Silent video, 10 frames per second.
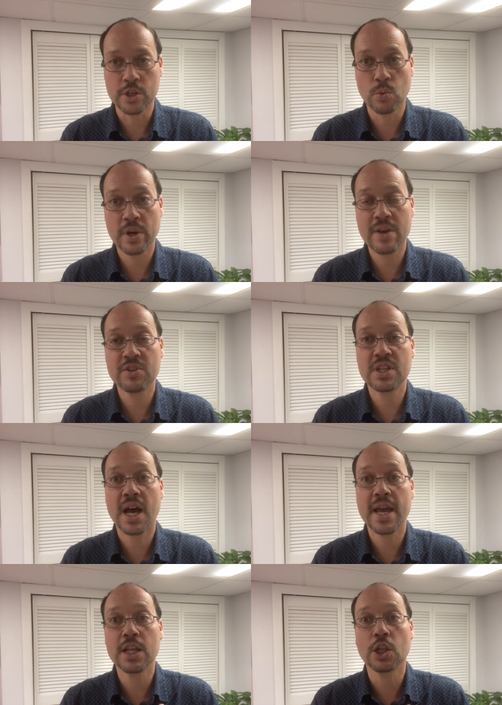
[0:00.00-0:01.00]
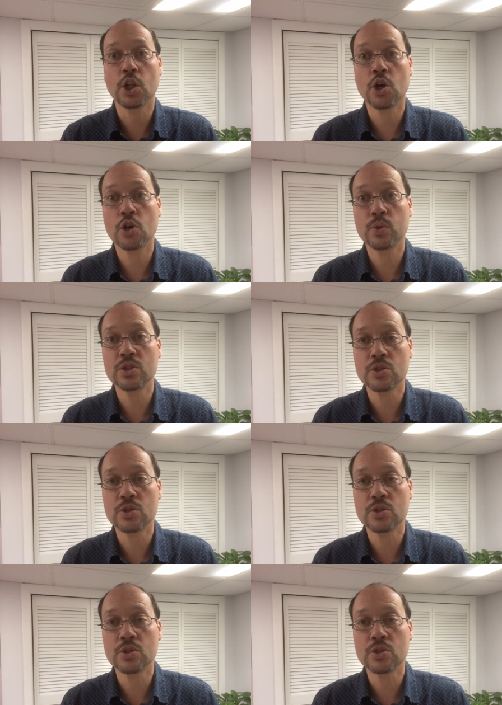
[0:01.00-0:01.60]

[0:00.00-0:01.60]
You want to have a diet low in